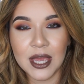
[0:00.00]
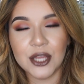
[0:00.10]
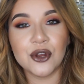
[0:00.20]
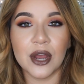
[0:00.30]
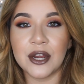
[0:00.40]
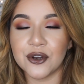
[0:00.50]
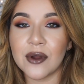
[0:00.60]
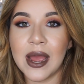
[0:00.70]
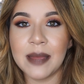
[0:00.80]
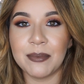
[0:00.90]
your under
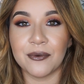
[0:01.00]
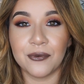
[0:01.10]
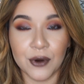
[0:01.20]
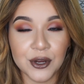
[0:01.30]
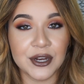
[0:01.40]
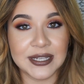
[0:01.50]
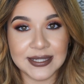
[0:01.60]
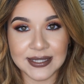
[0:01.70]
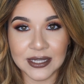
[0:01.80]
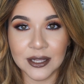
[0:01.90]
eye before your
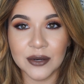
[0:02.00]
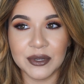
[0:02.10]
concealer,